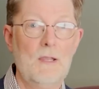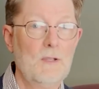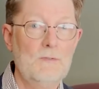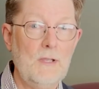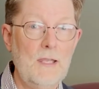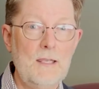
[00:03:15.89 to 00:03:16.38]

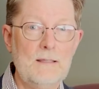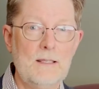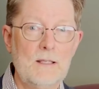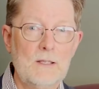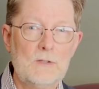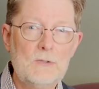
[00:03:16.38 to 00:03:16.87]
saying
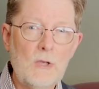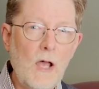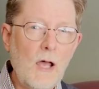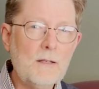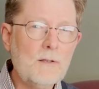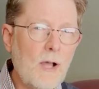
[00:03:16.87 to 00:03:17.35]
that
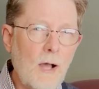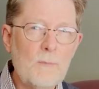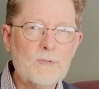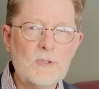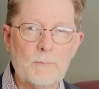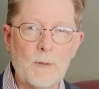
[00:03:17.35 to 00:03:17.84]
John
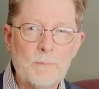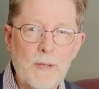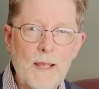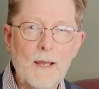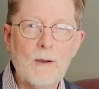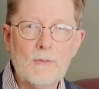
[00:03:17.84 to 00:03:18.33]
comes to prepare